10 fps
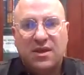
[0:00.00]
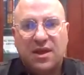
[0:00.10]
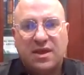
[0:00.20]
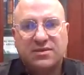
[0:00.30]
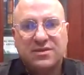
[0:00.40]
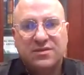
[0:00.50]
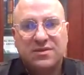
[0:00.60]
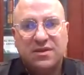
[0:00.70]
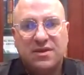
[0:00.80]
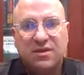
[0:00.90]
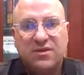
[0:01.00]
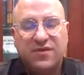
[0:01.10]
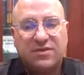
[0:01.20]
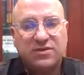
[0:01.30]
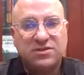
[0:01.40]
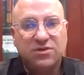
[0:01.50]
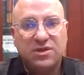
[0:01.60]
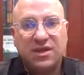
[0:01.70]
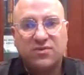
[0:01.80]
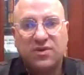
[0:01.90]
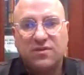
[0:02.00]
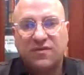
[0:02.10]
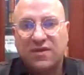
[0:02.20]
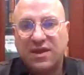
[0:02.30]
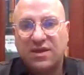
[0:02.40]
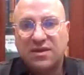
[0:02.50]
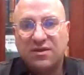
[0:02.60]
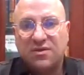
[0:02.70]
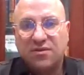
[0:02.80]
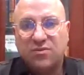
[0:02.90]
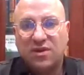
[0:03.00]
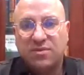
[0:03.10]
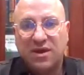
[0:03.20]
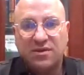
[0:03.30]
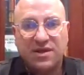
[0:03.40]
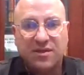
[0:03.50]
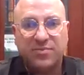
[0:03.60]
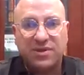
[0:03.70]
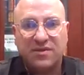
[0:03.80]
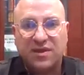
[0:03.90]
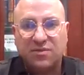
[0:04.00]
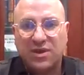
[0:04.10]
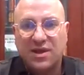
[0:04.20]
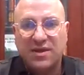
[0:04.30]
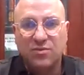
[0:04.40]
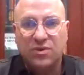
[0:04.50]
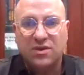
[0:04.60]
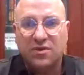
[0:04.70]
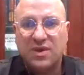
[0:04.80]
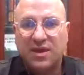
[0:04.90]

And if I just look at what my own company where I work,